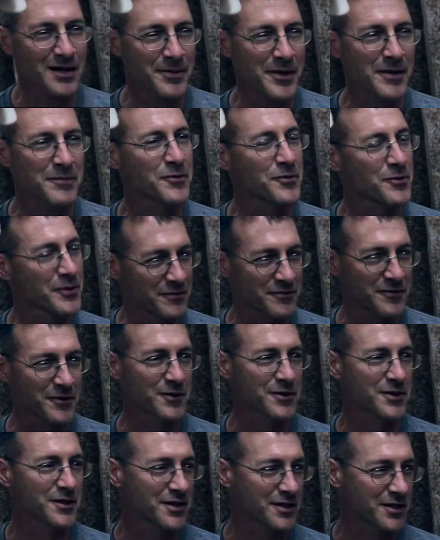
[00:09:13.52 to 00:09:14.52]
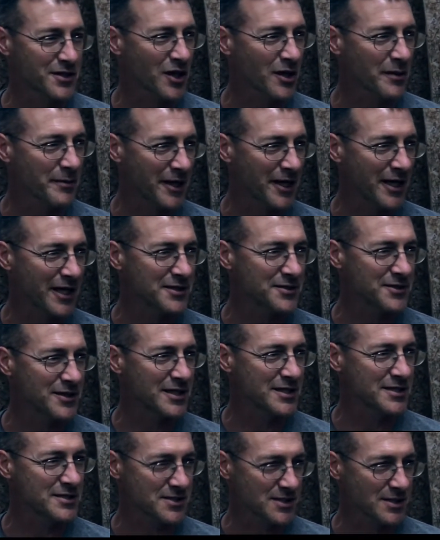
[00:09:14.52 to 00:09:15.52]
of people refer to
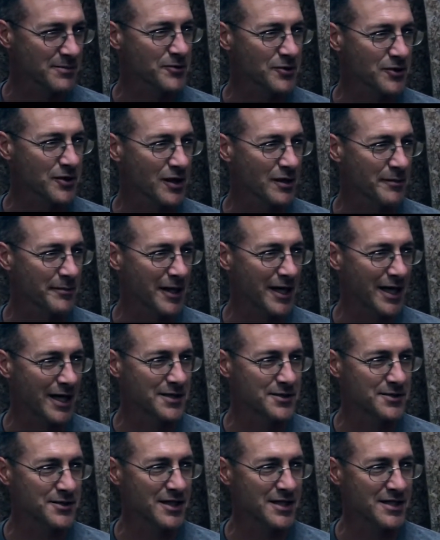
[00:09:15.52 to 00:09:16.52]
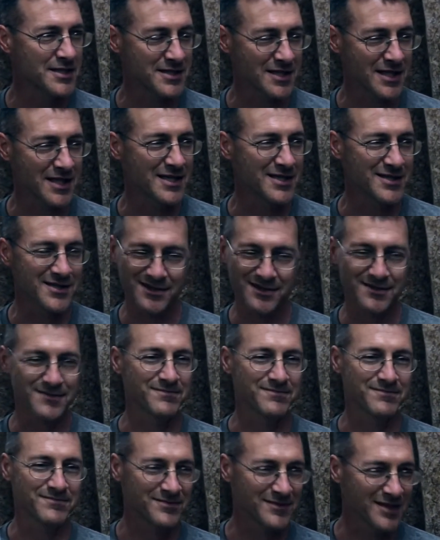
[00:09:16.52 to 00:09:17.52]
carbohydrates, simple carbohydrates, as
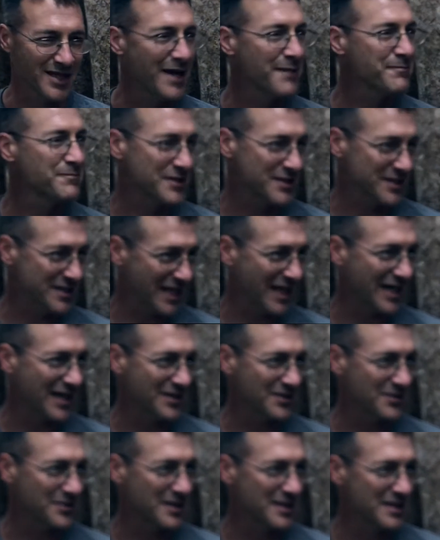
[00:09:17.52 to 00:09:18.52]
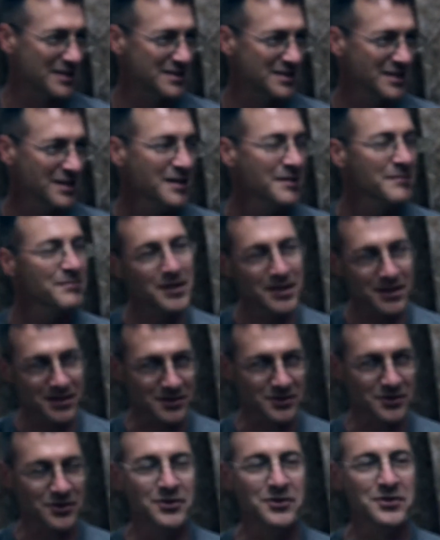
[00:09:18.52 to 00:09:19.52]
empty calories. Right. But the
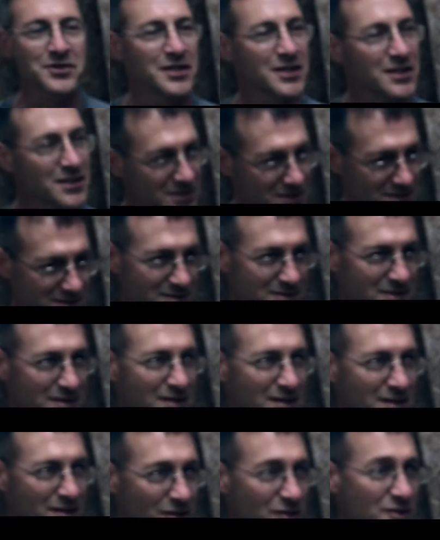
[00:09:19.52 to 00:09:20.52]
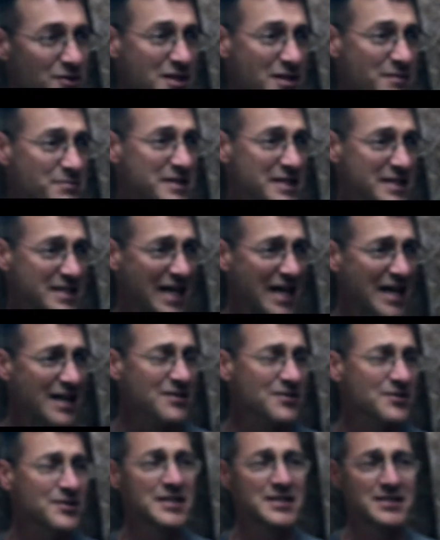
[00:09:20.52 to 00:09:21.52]
truth is, those empty
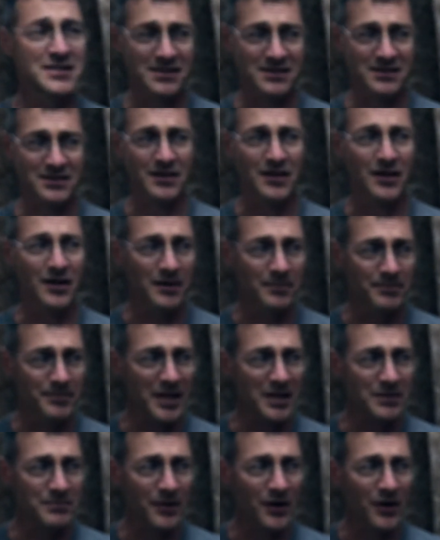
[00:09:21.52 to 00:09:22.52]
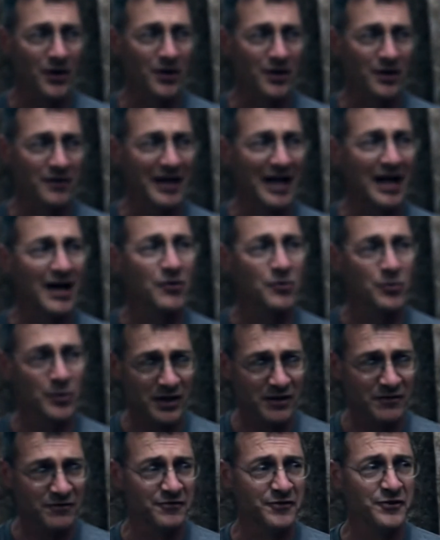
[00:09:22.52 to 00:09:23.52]
calories are a big part of how
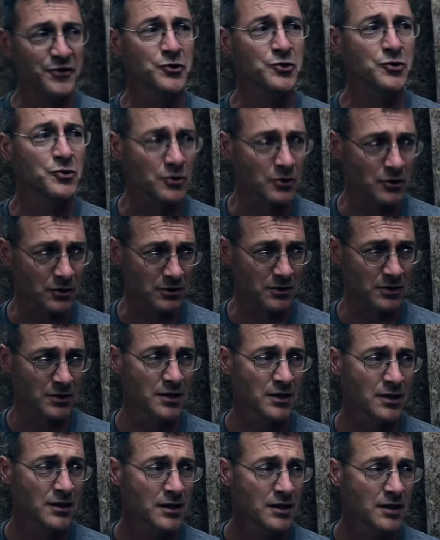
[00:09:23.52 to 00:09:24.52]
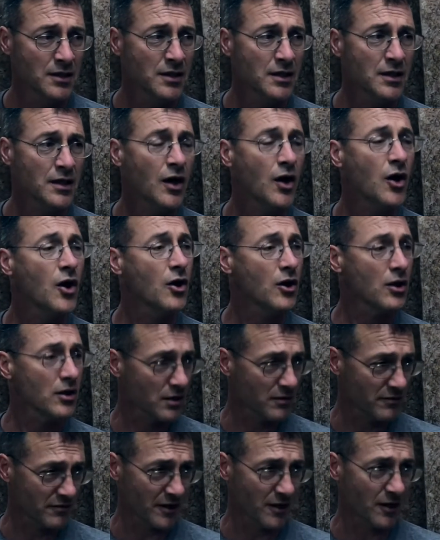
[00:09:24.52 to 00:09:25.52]
we fuel
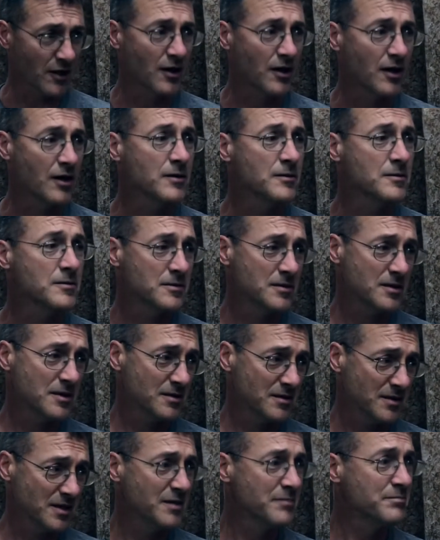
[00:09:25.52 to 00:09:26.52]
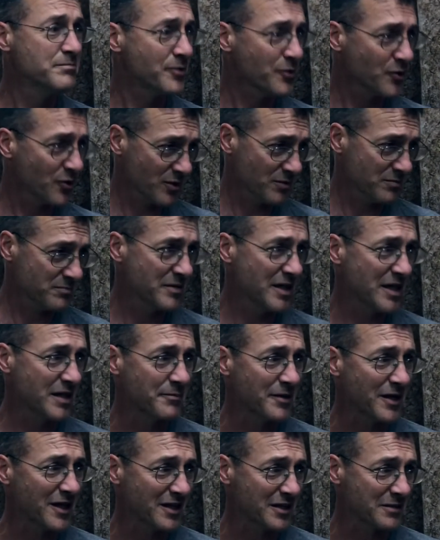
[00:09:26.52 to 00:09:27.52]
all of our important
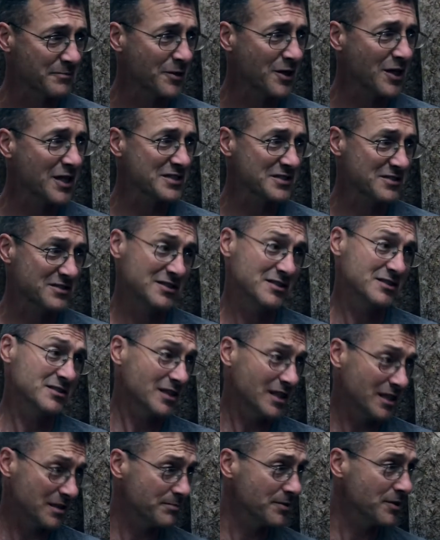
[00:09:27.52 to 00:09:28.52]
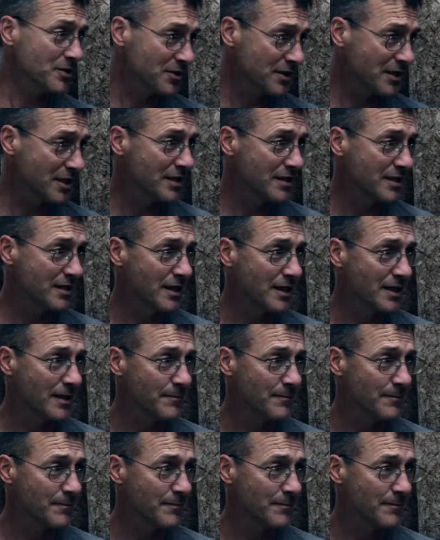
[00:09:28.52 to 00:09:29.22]
metabolic processes, like building